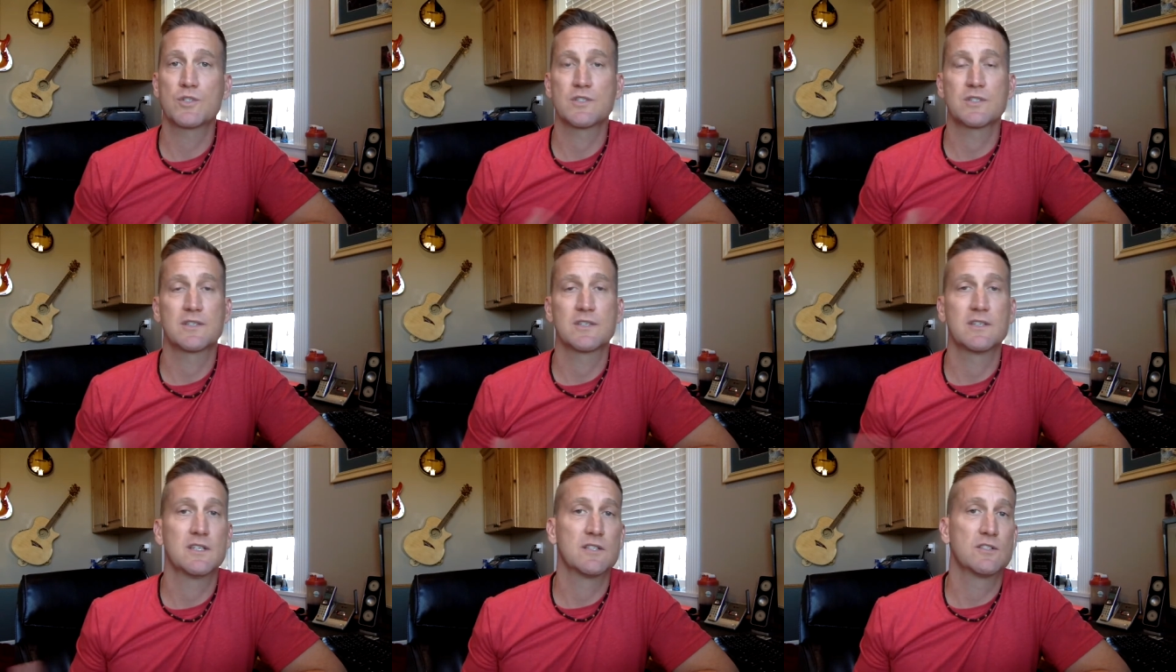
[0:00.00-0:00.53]
The
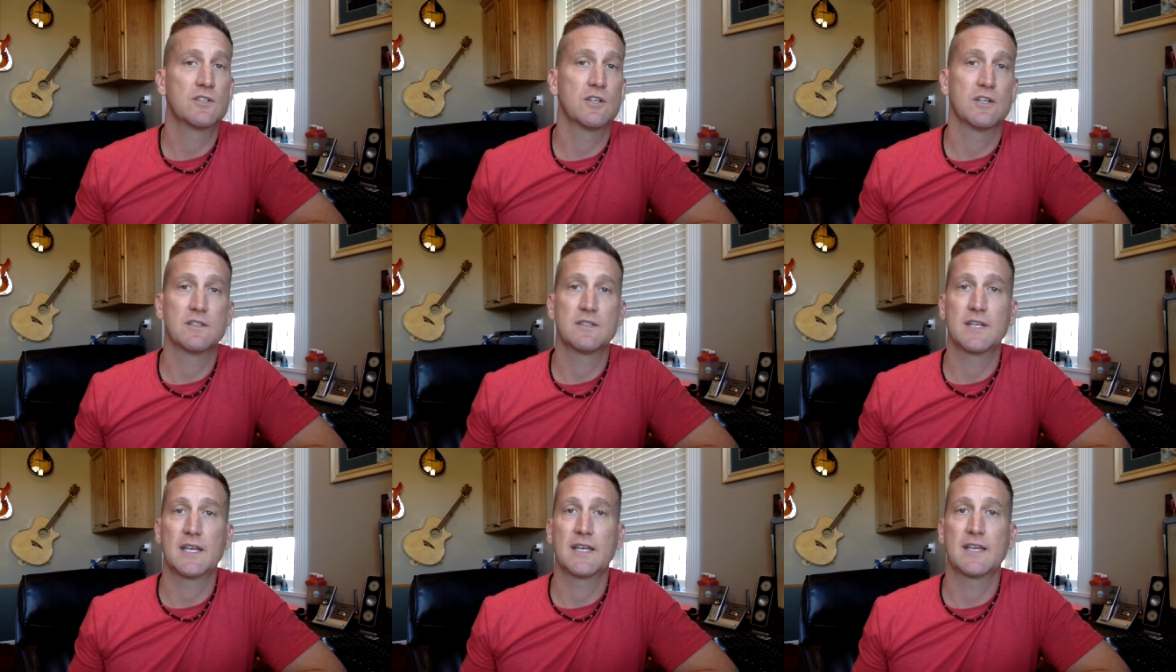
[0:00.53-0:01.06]
kid could
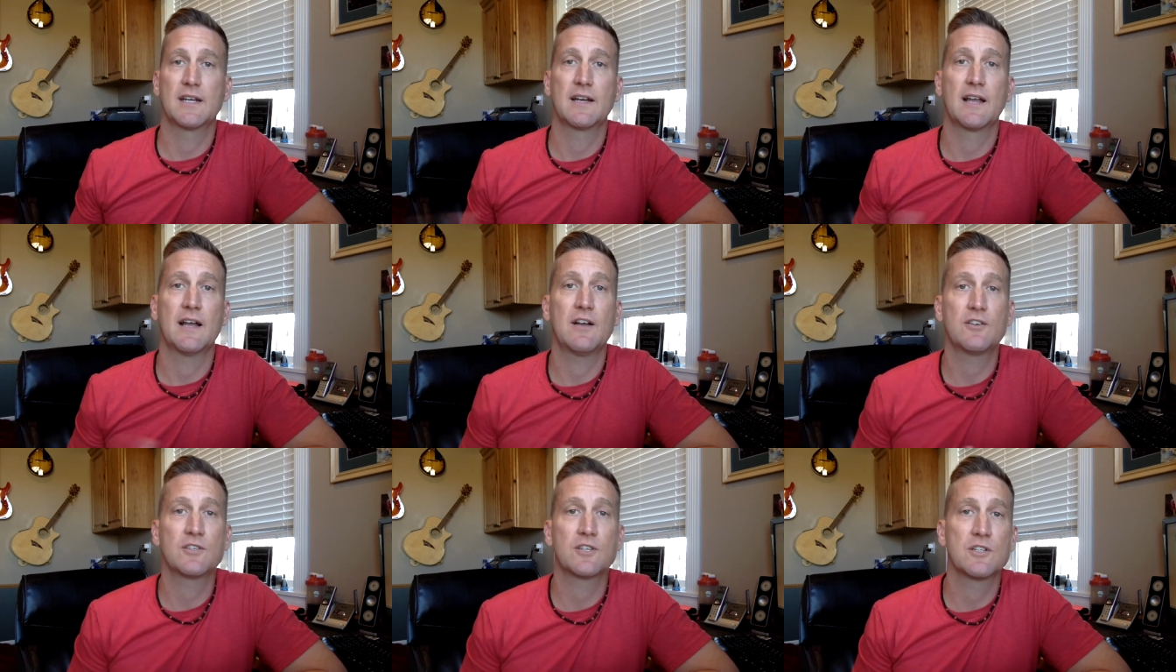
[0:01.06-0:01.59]
have taken it
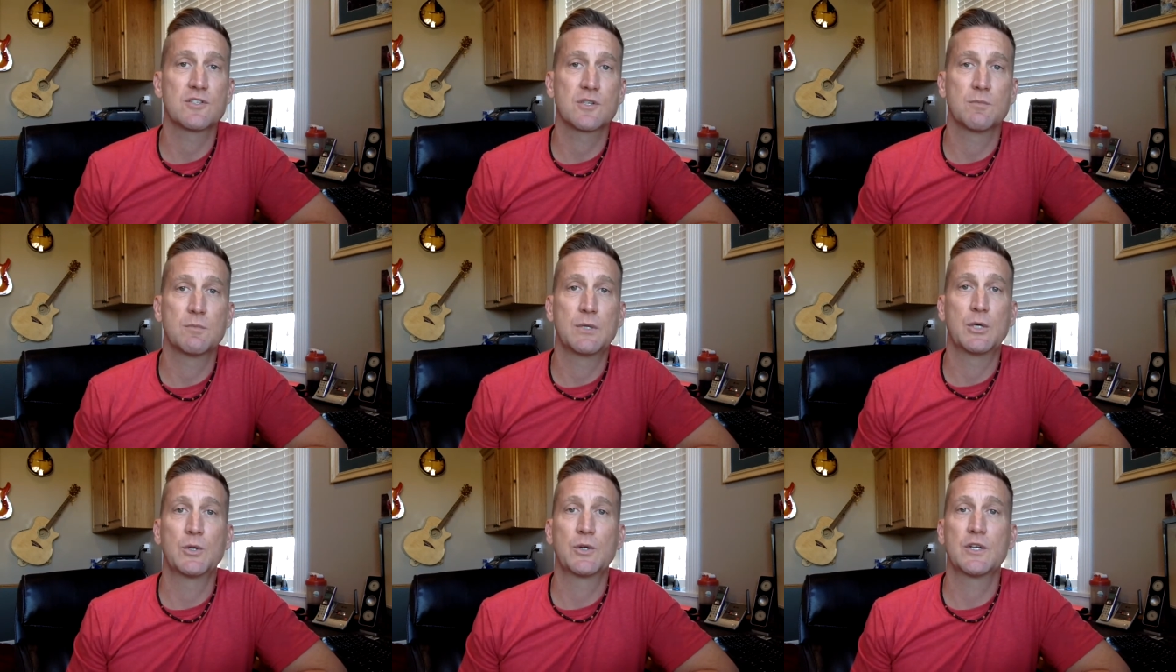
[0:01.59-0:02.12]
out, done
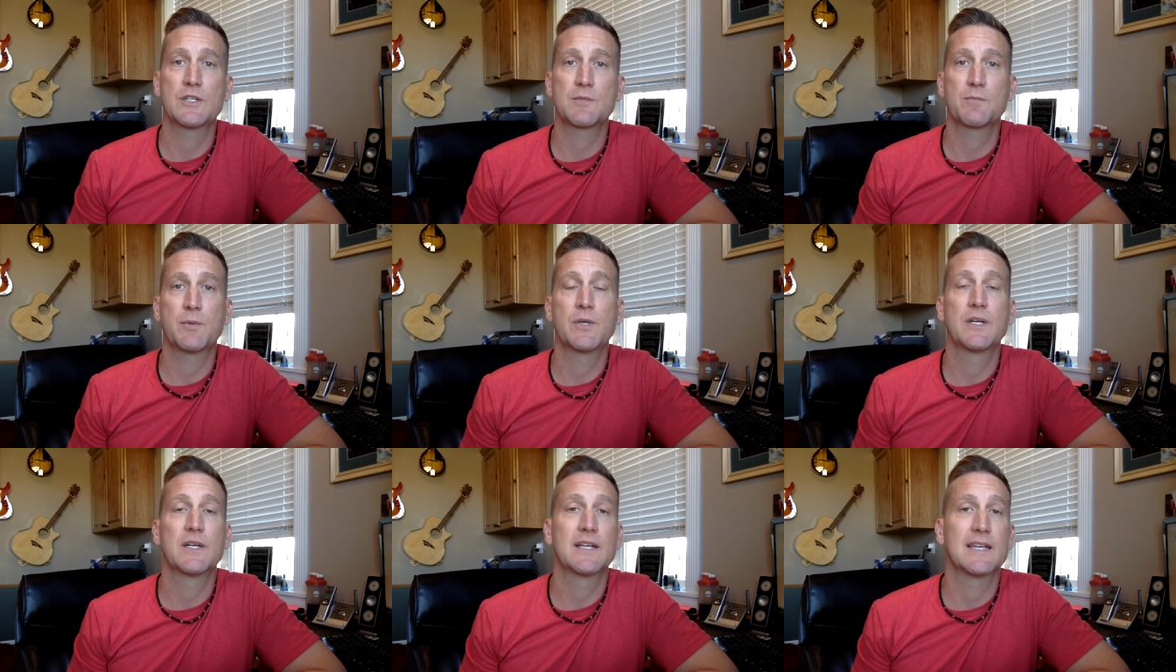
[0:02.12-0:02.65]
some donuts,
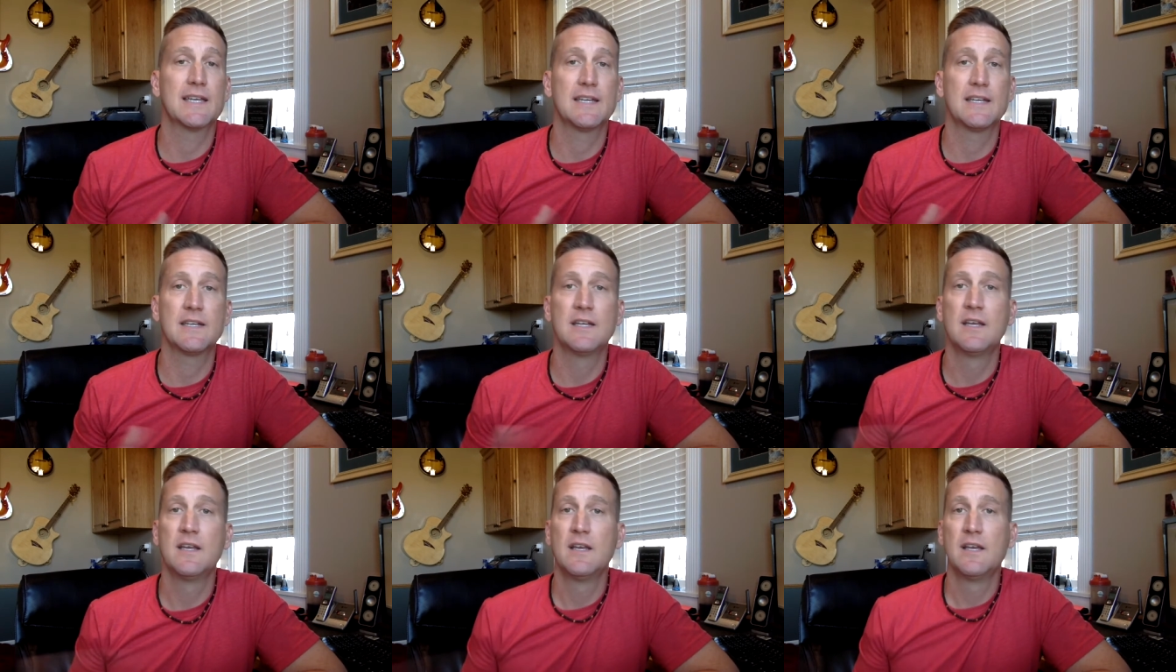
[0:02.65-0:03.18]
put it
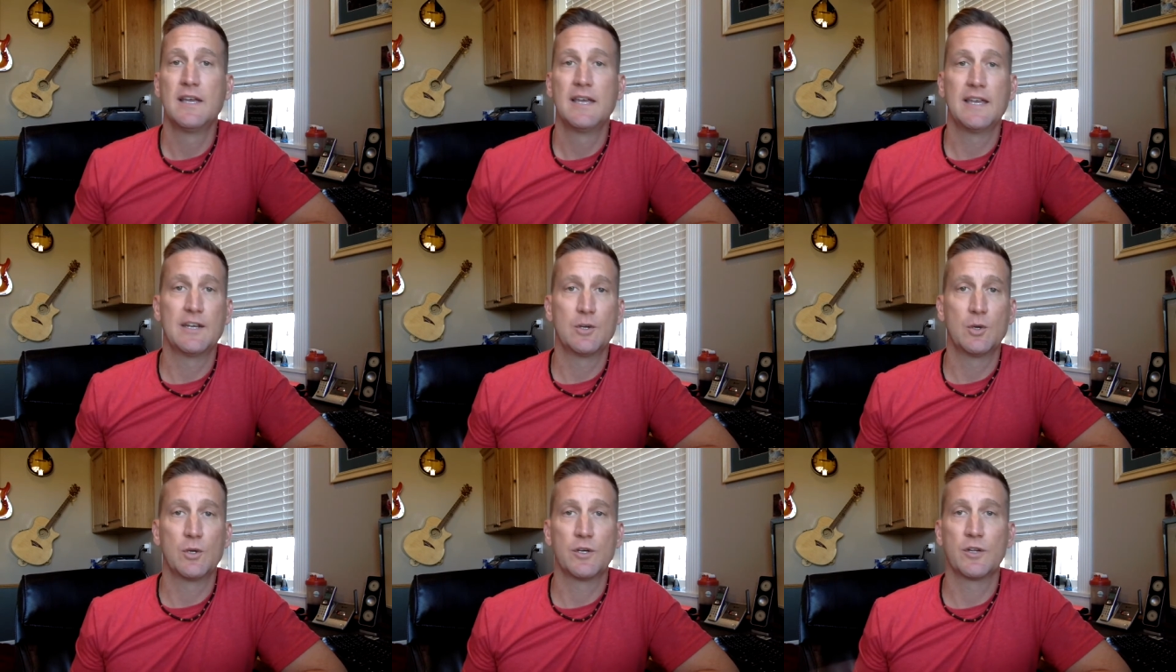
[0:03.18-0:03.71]
again
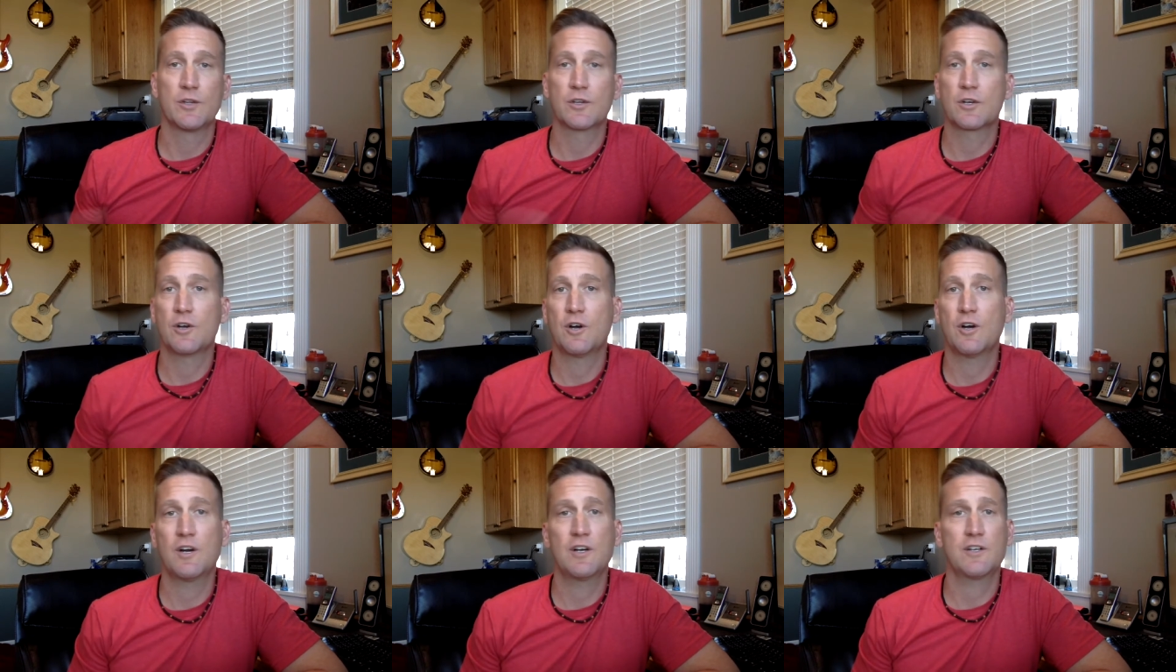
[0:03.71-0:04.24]
into another
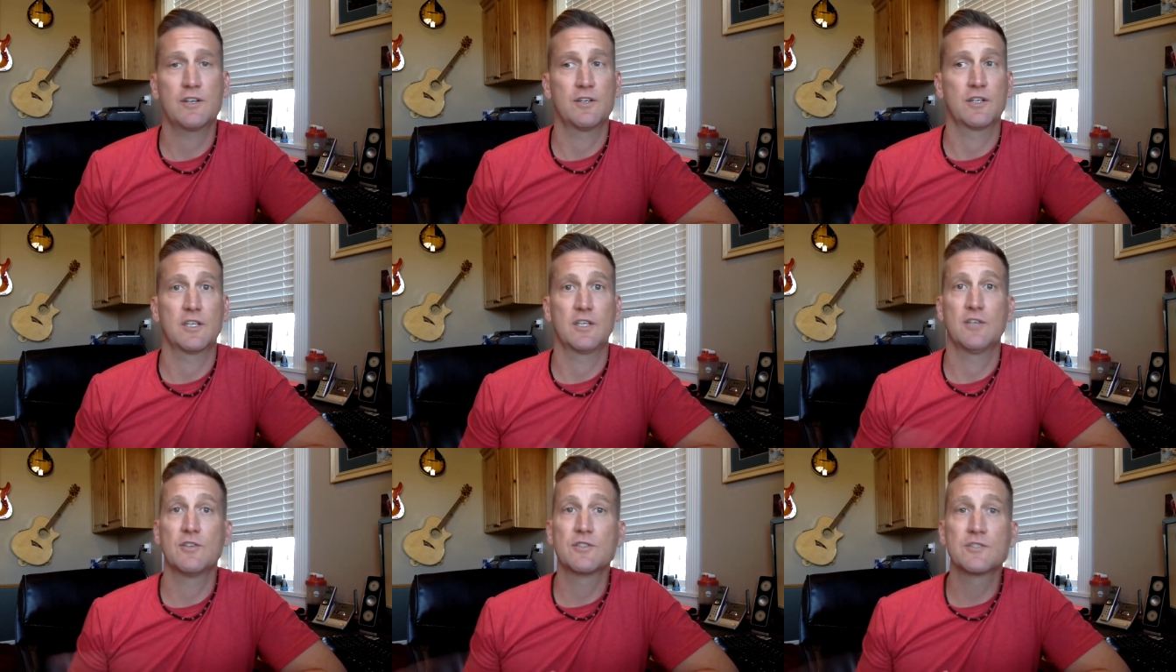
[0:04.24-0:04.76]
car, could have
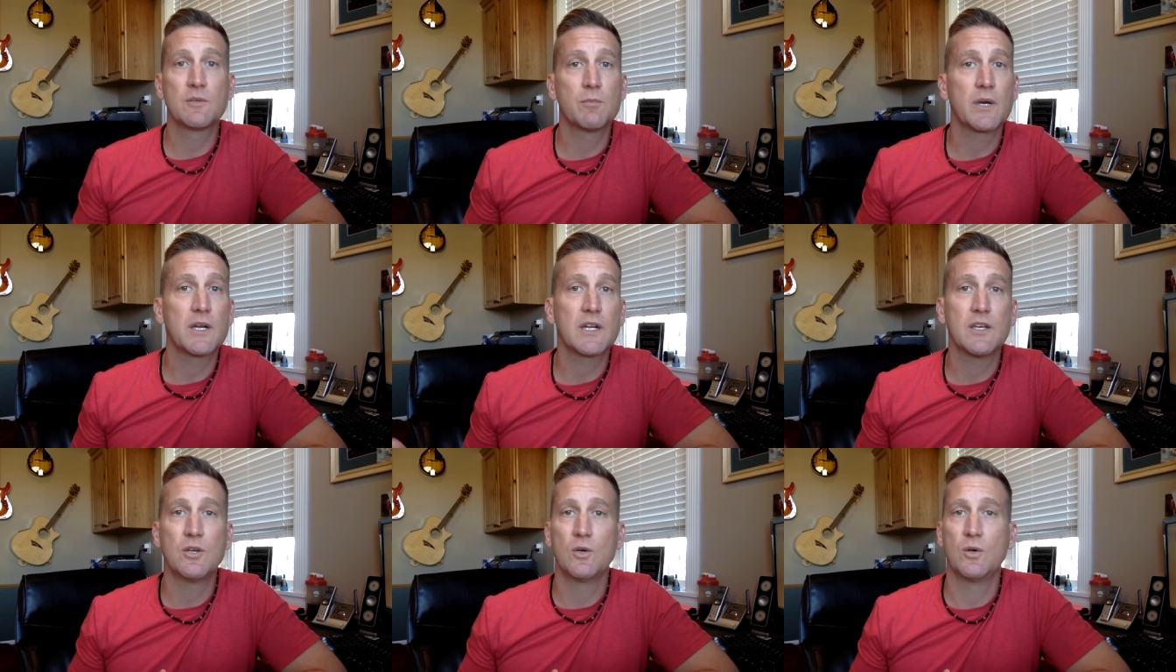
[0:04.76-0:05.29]
killed
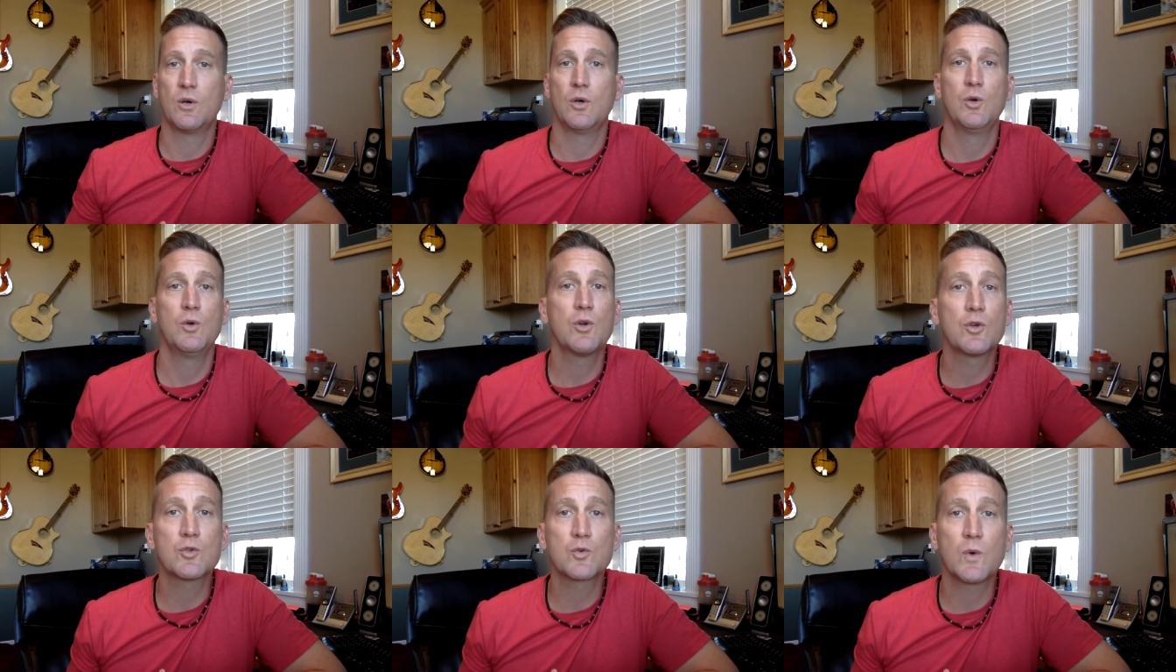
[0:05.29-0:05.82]
somebody. Who
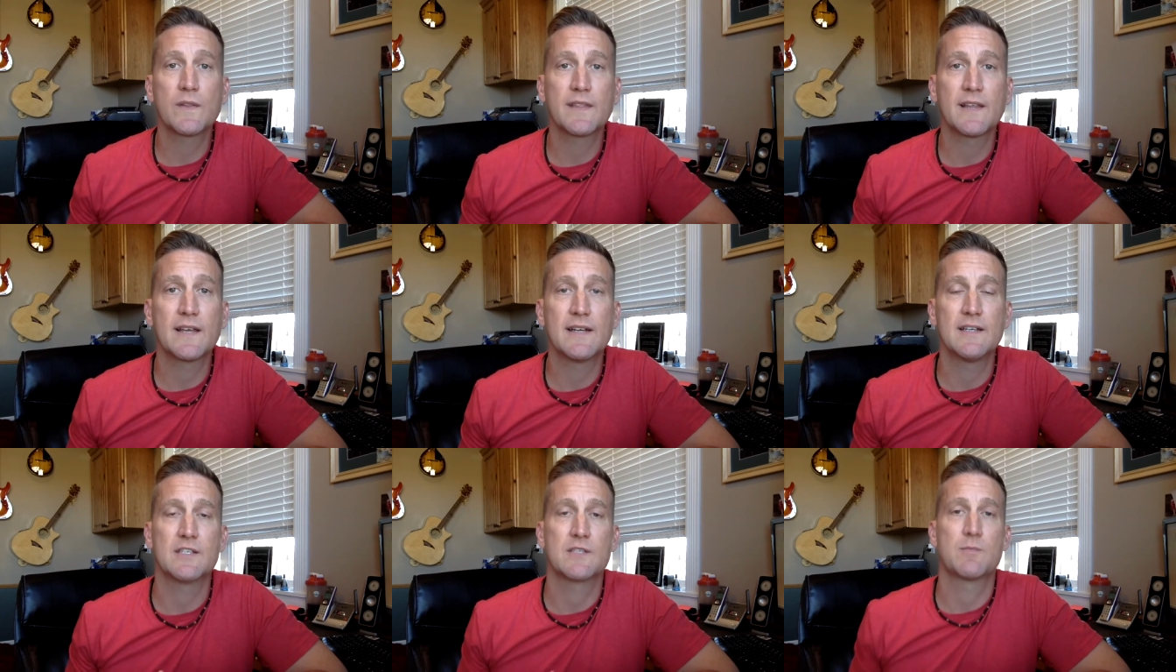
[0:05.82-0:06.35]
knows what
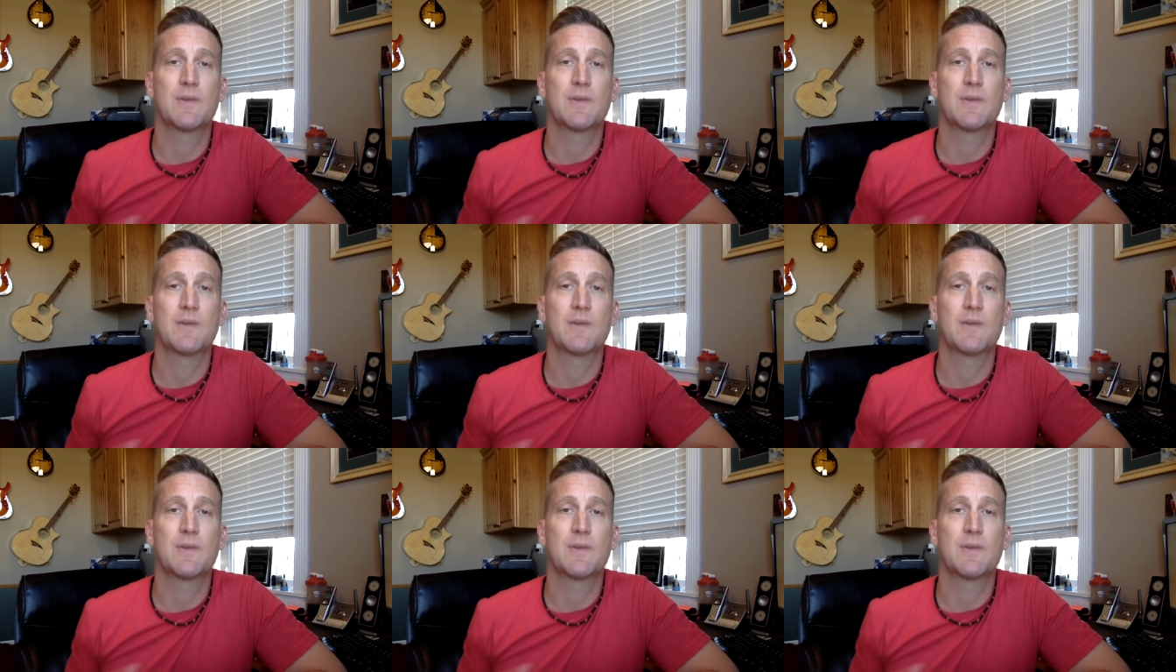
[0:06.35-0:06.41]
that is?